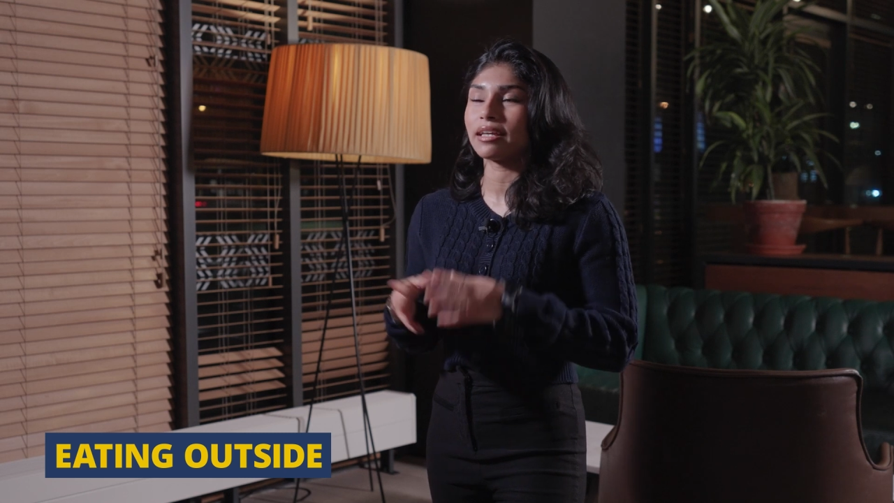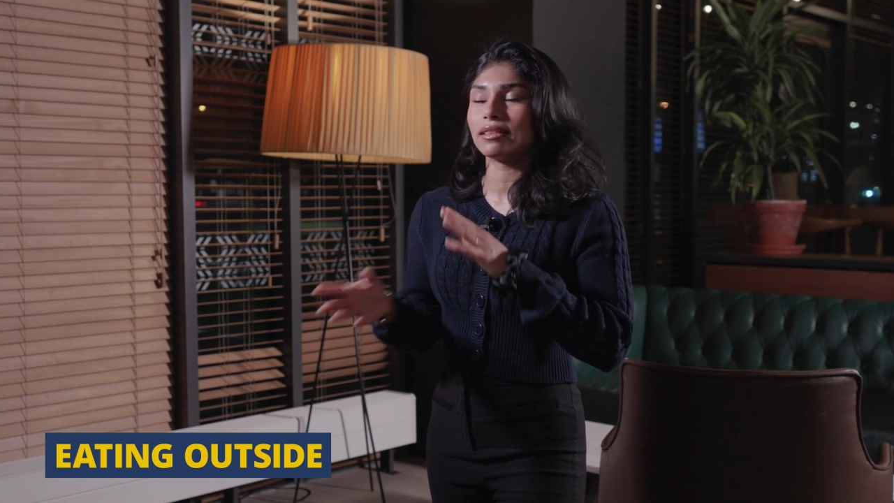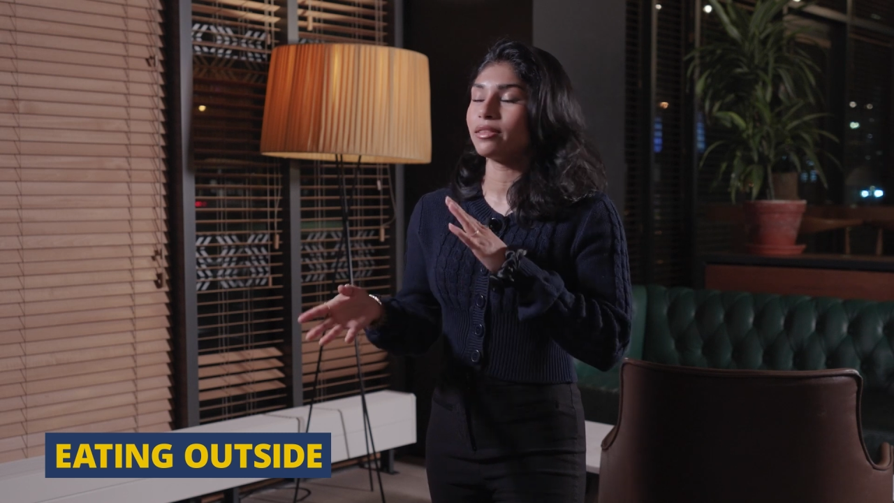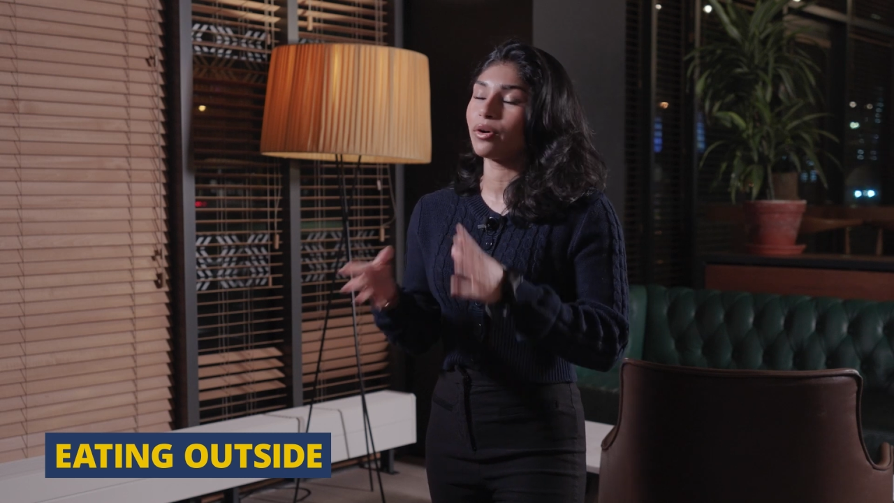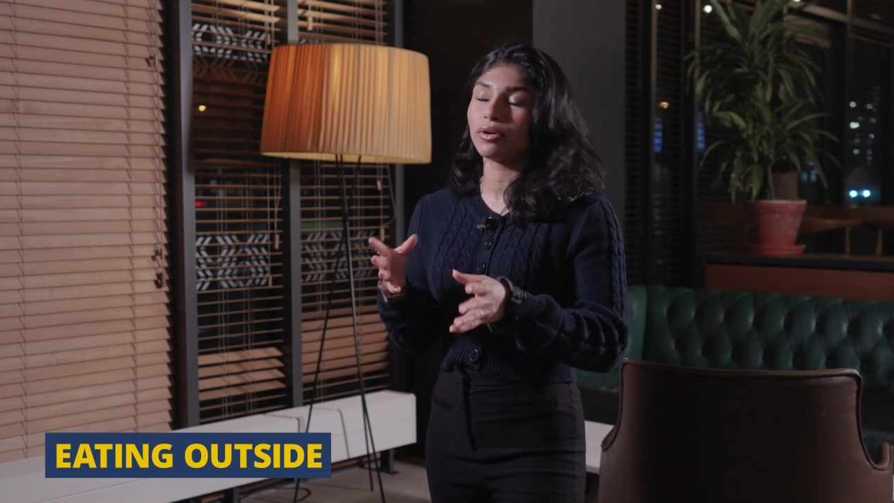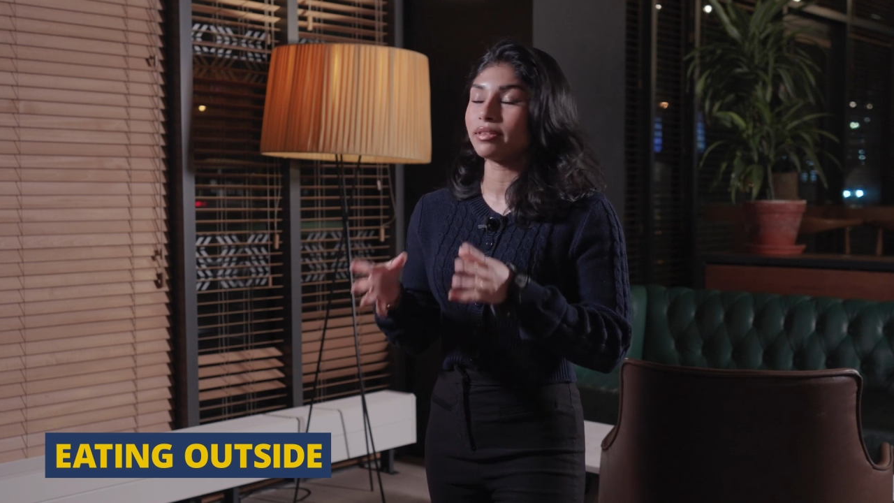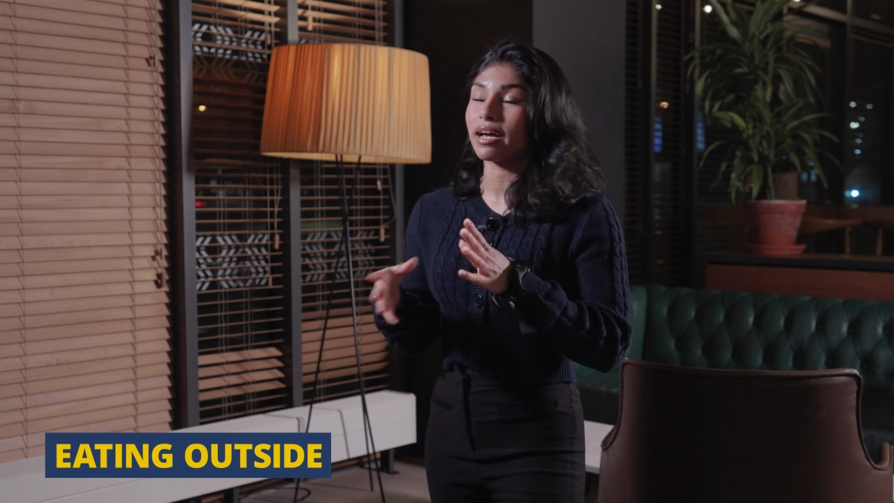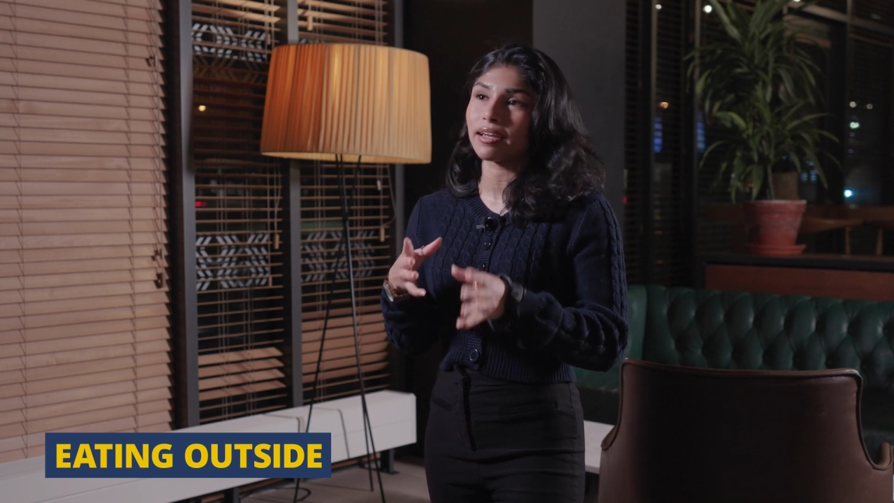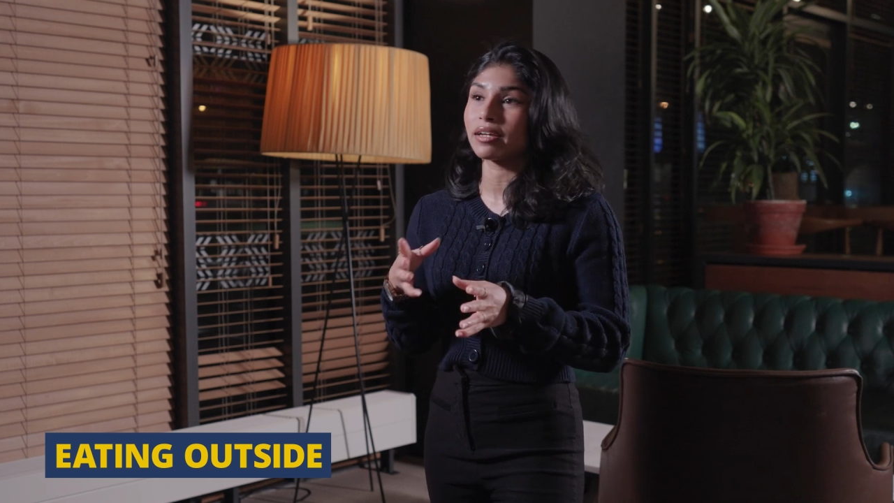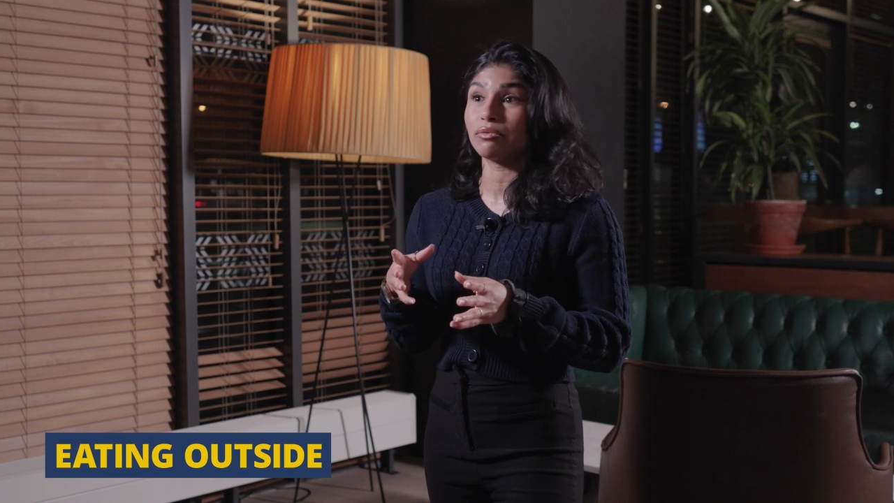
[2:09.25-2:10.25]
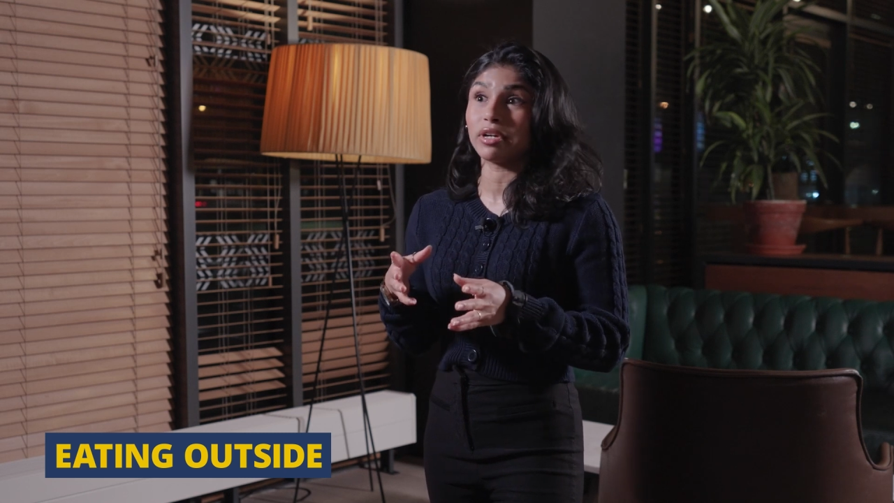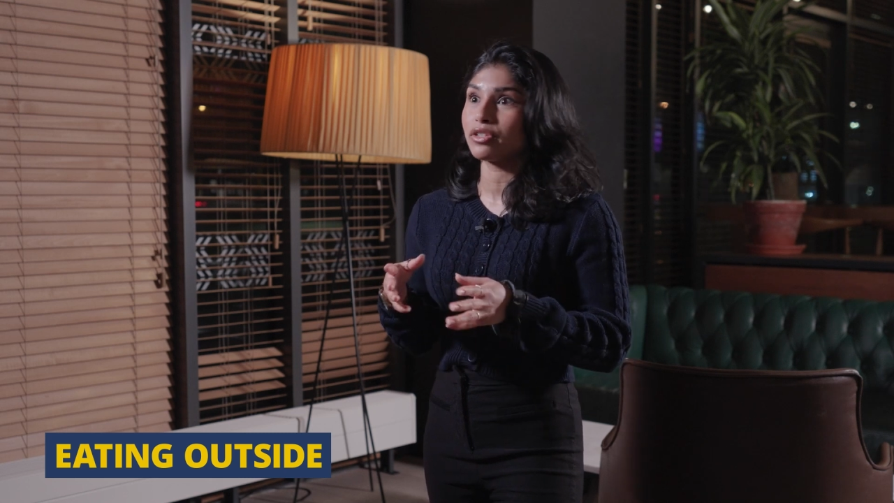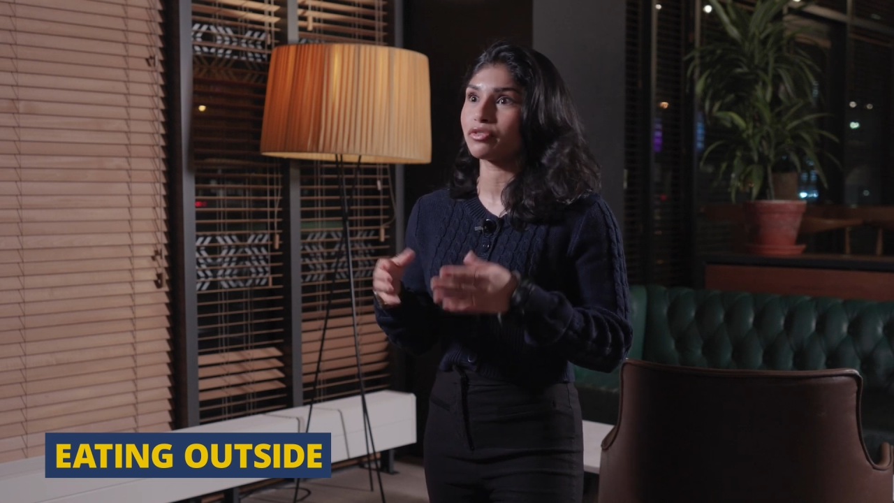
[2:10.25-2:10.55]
and that can range